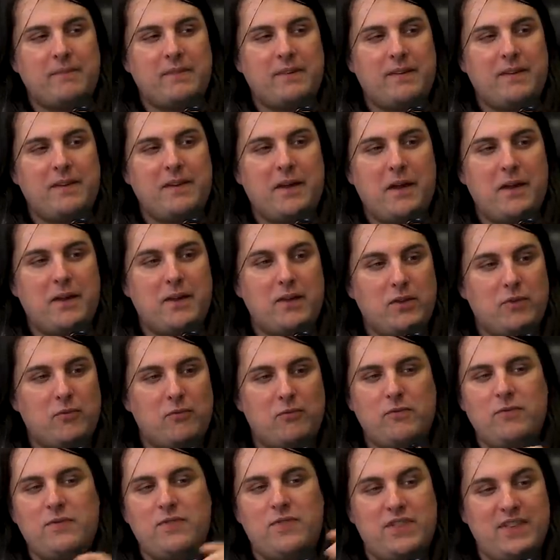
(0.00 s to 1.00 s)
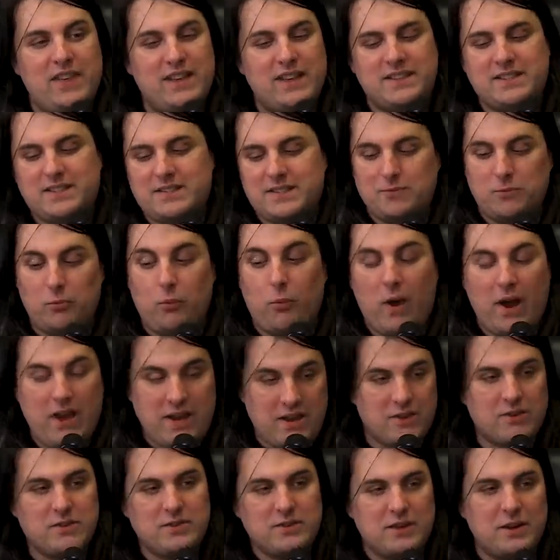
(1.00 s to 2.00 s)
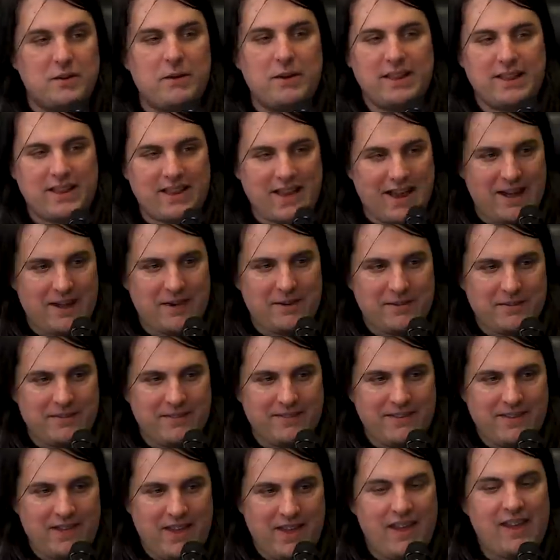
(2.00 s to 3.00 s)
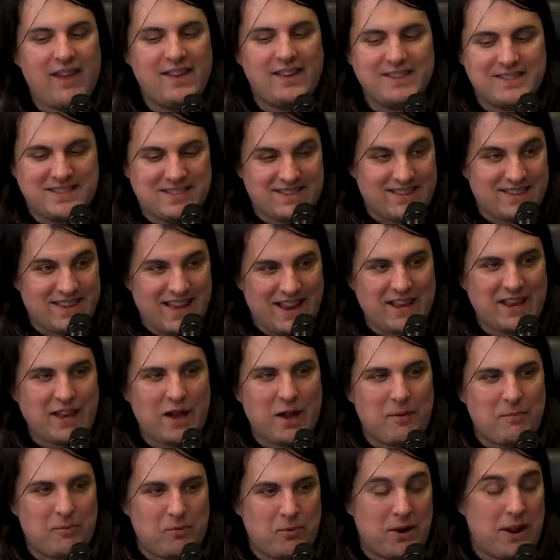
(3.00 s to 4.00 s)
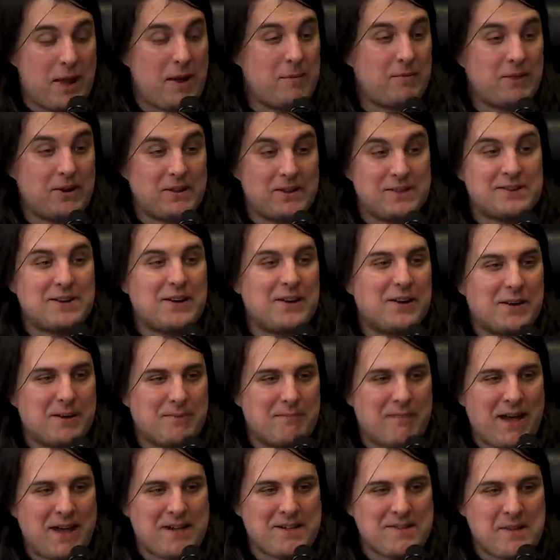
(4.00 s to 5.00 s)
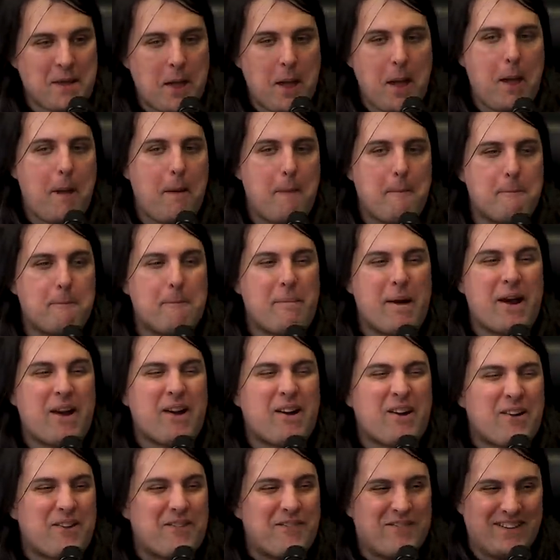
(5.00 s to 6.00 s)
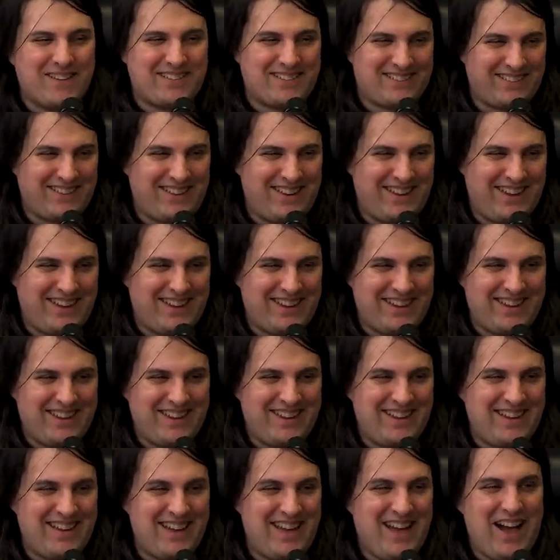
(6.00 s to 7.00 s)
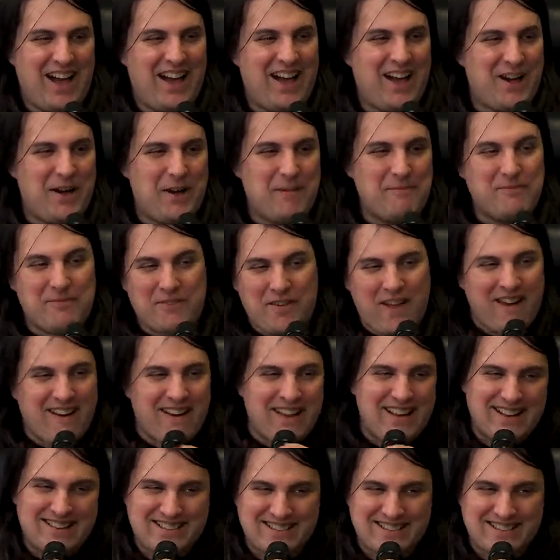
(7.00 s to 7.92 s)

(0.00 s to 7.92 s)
yeah this what you're doing now yeah is setting up what i'm going to talk about okay perfectly okay i'm um, very